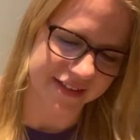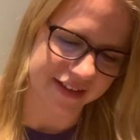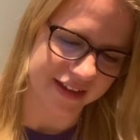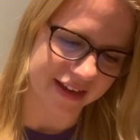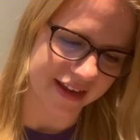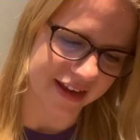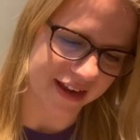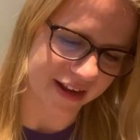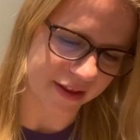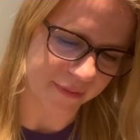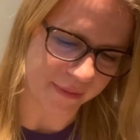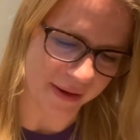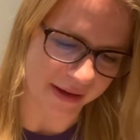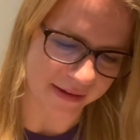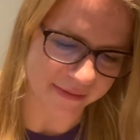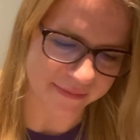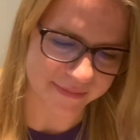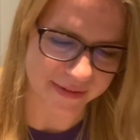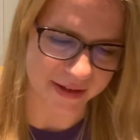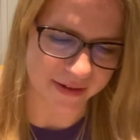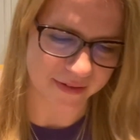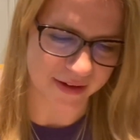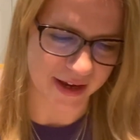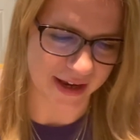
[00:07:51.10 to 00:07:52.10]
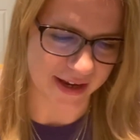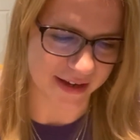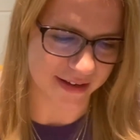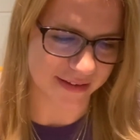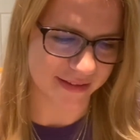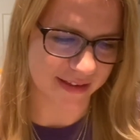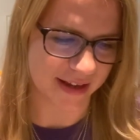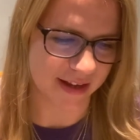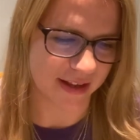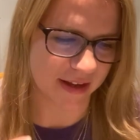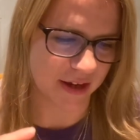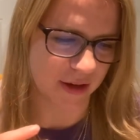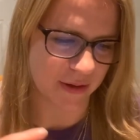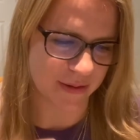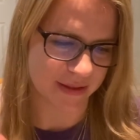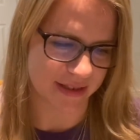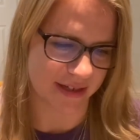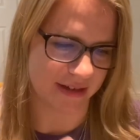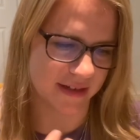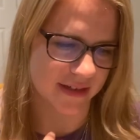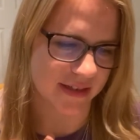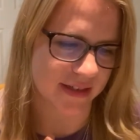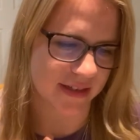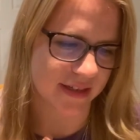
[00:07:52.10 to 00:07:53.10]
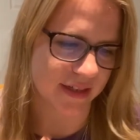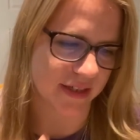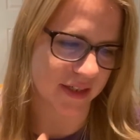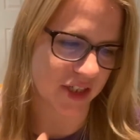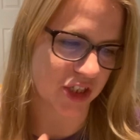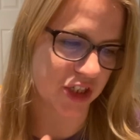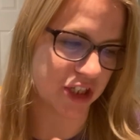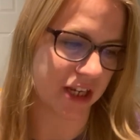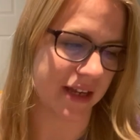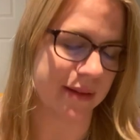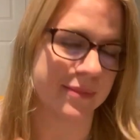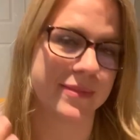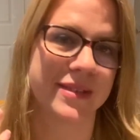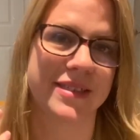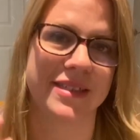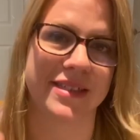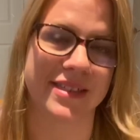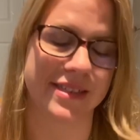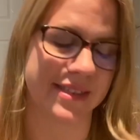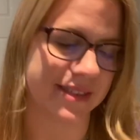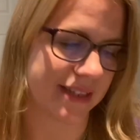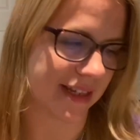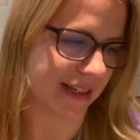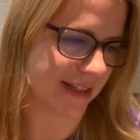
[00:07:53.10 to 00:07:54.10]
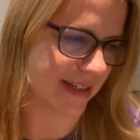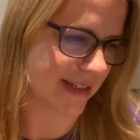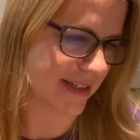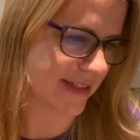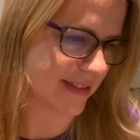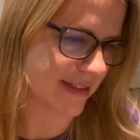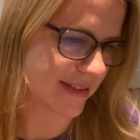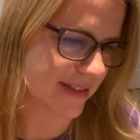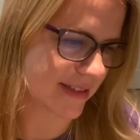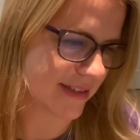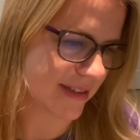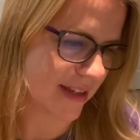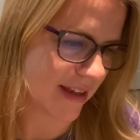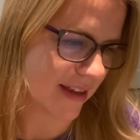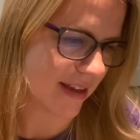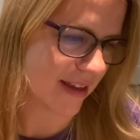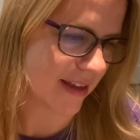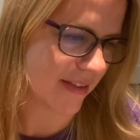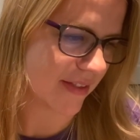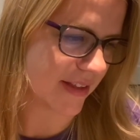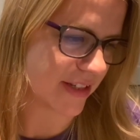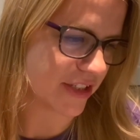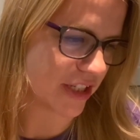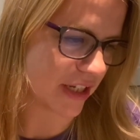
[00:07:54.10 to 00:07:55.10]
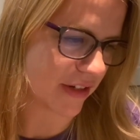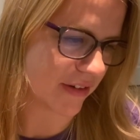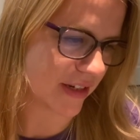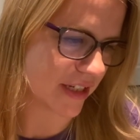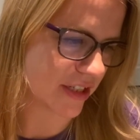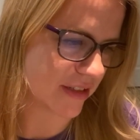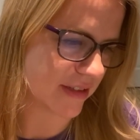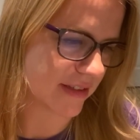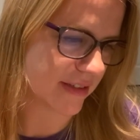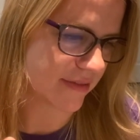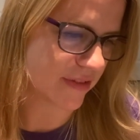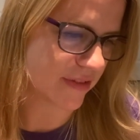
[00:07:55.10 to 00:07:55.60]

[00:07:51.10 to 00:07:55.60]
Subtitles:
Anyway, okay, then it goes on to Shem's descendants. The generations of